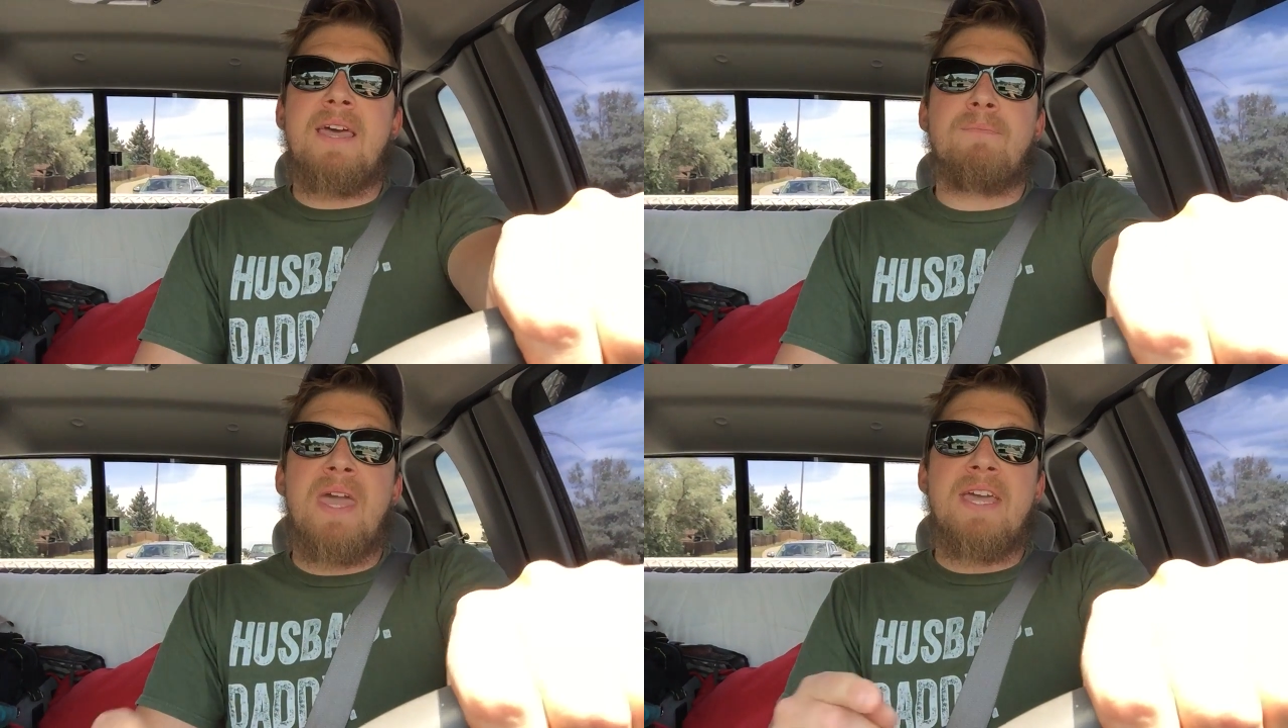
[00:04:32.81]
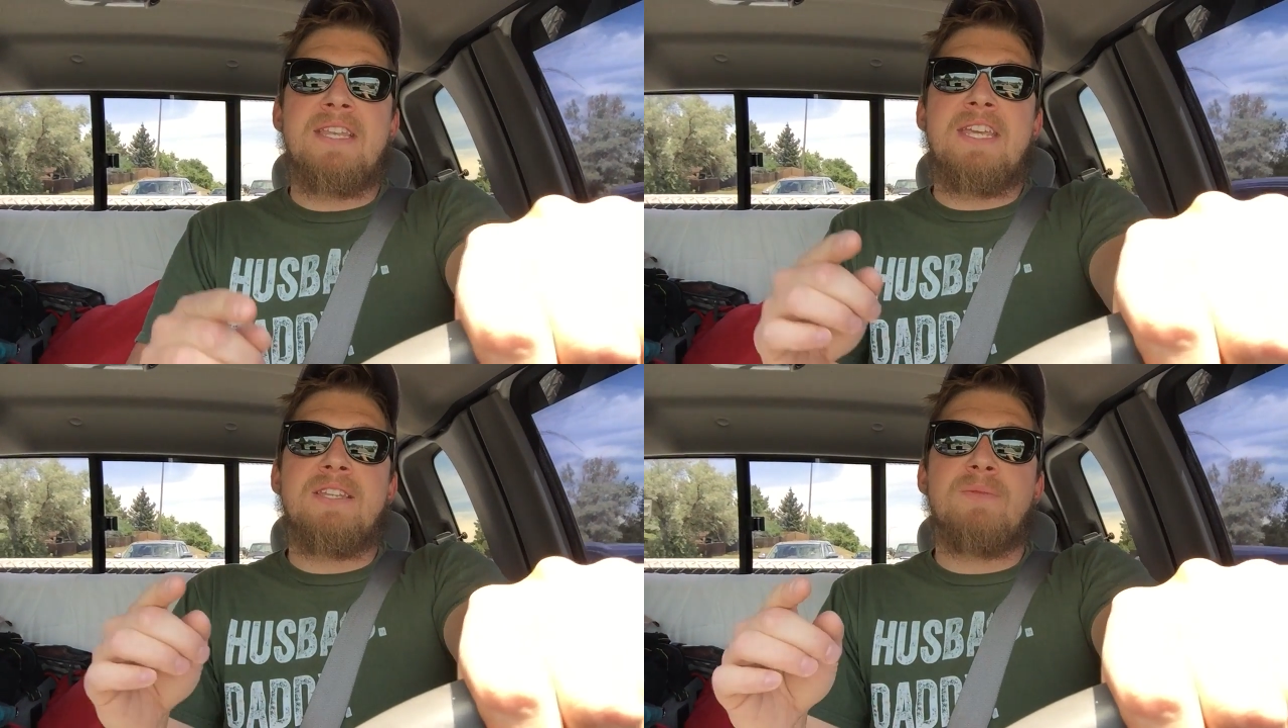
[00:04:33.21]
That
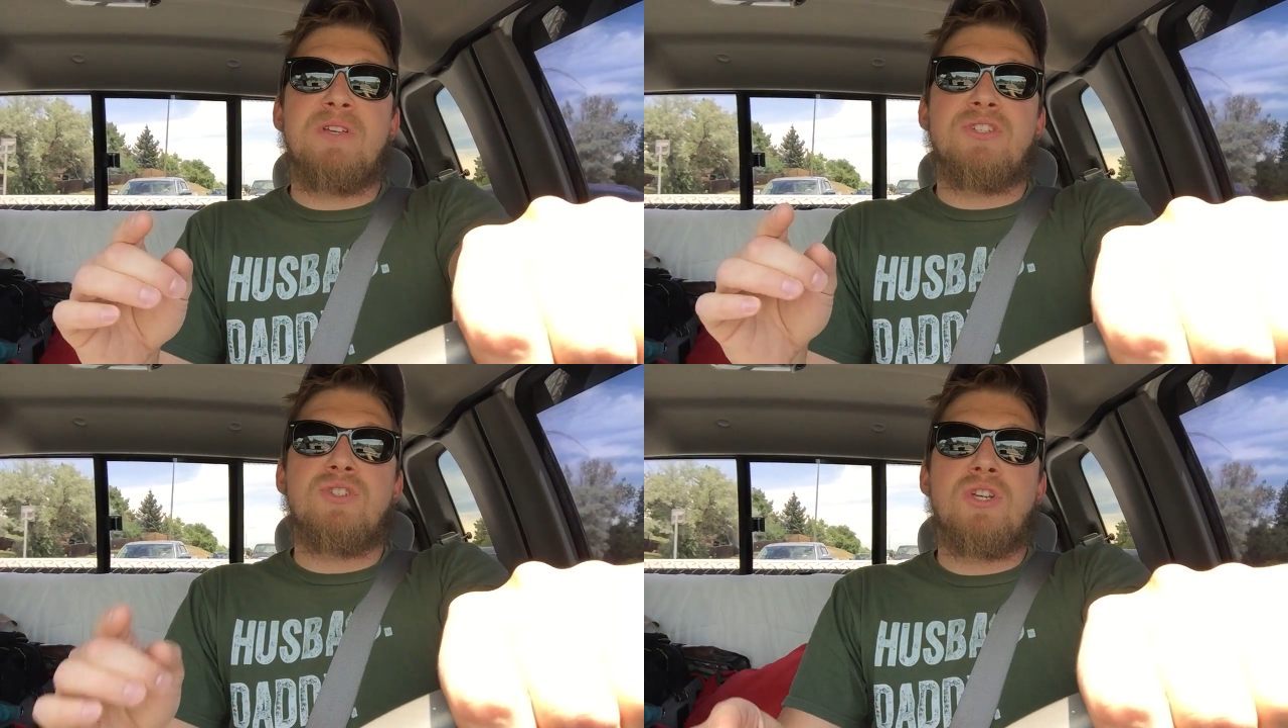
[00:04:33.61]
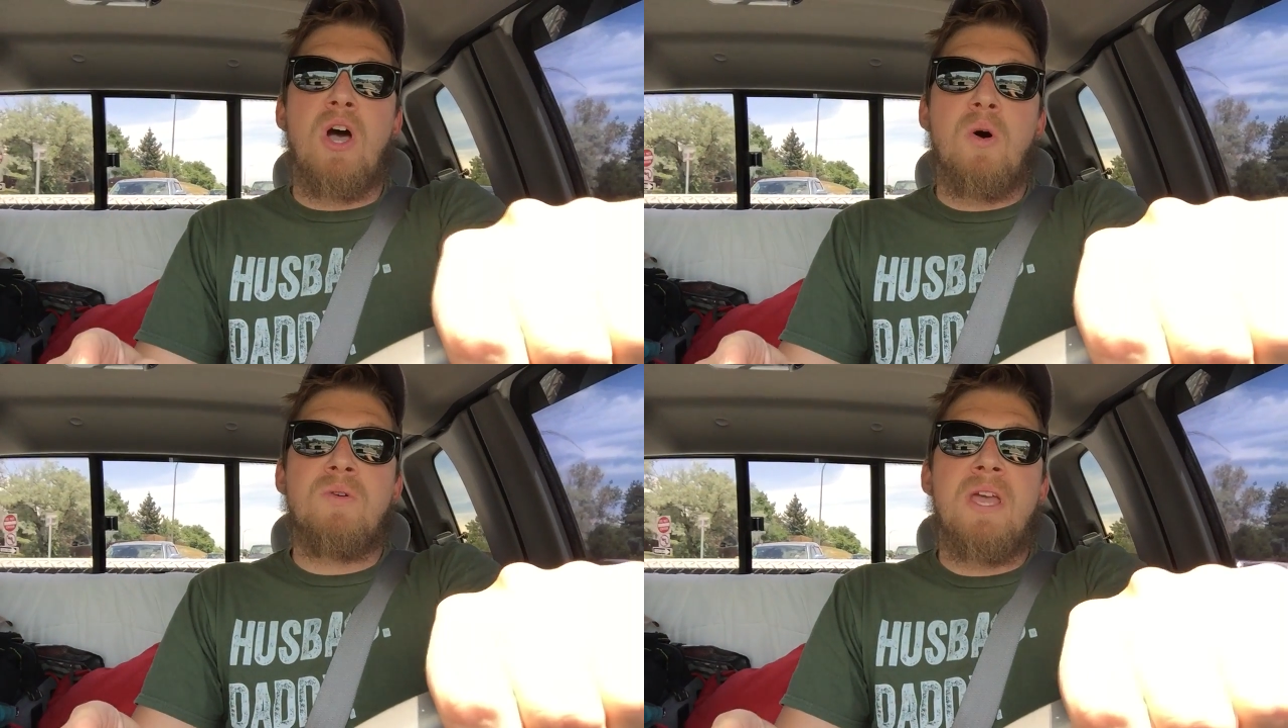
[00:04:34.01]
man needed to be
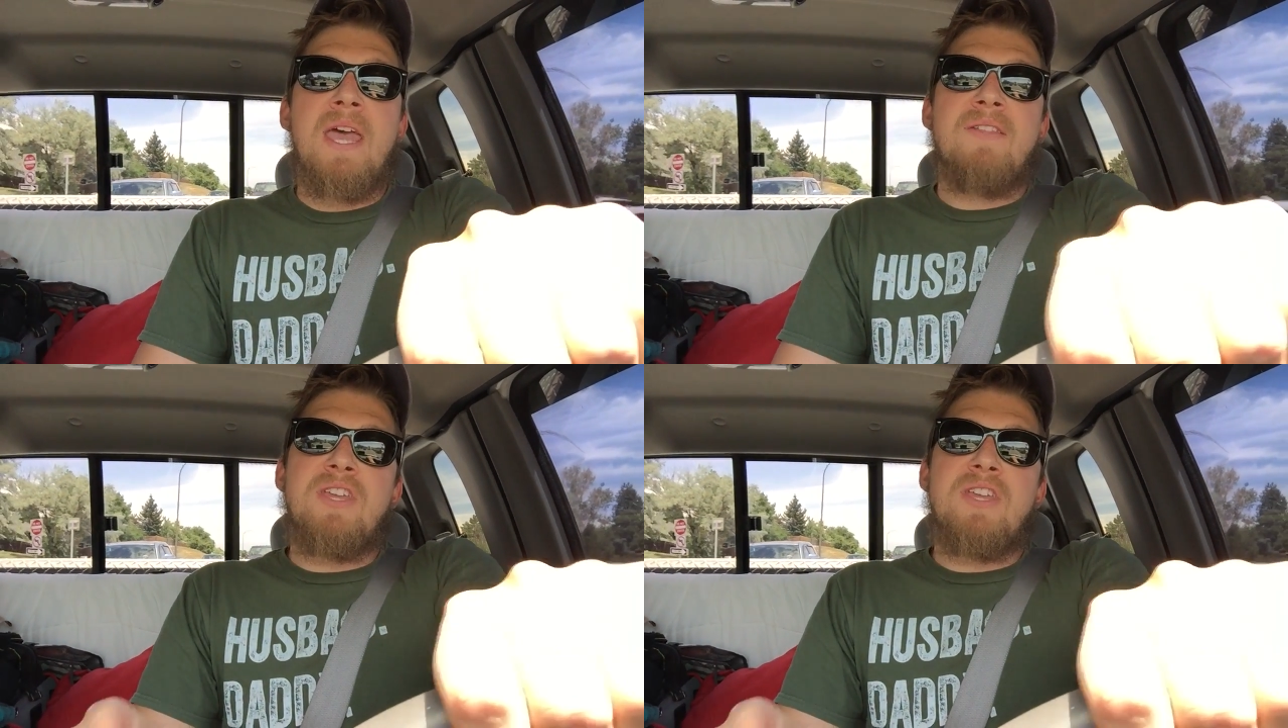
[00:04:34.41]
shown